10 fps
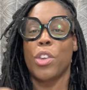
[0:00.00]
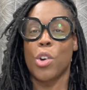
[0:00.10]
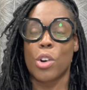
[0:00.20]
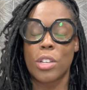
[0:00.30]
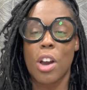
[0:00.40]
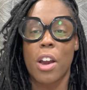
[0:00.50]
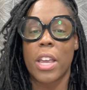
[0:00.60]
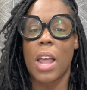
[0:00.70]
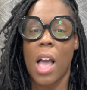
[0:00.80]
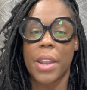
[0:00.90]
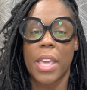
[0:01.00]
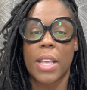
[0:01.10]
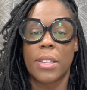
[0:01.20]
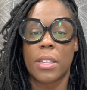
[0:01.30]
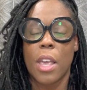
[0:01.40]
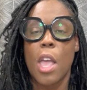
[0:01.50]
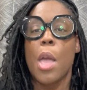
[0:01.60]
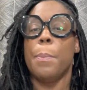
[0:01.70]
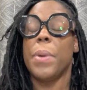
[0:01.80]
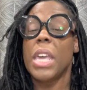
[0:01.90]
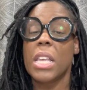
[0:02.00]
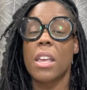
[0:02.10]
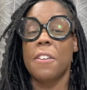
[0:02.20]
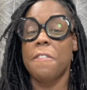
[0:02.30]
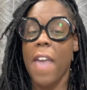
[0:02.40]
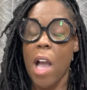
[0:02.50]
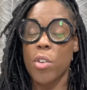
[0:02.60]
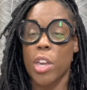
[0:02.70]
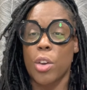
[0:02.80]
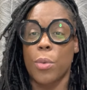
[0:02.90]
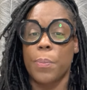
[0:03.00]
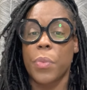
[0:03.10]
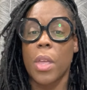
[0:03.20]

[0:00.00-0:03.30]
your target audience, being of value,